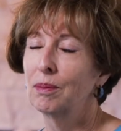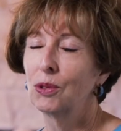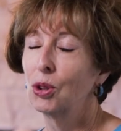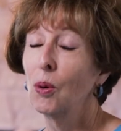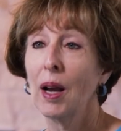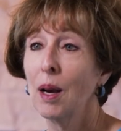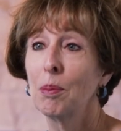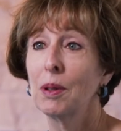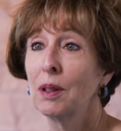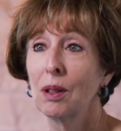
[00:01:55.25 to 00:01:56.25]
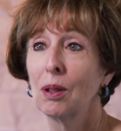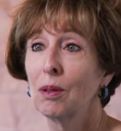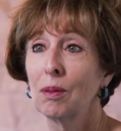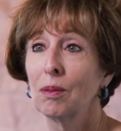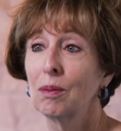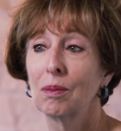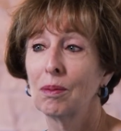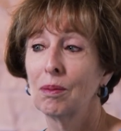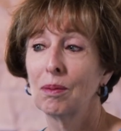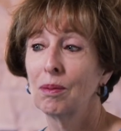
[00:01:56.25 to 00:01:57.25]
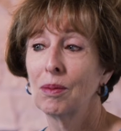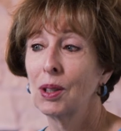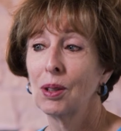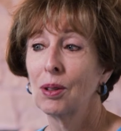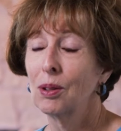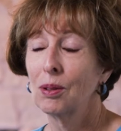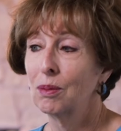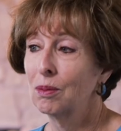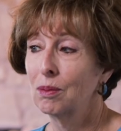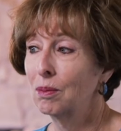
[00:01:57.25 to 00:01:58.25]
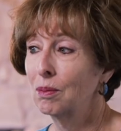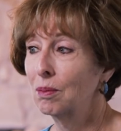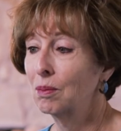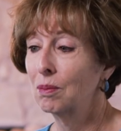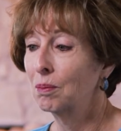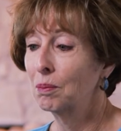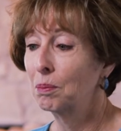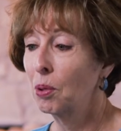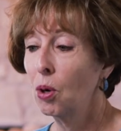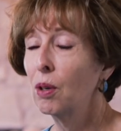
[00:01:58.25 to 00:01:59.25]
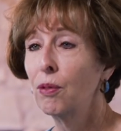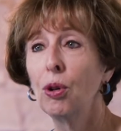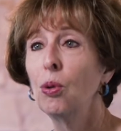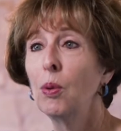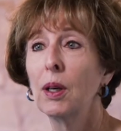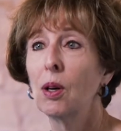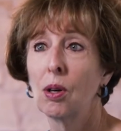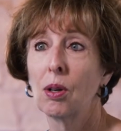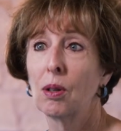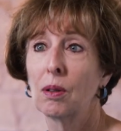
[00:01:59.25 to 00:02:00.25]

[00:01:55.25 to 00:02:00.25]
So happy they're part of who we are.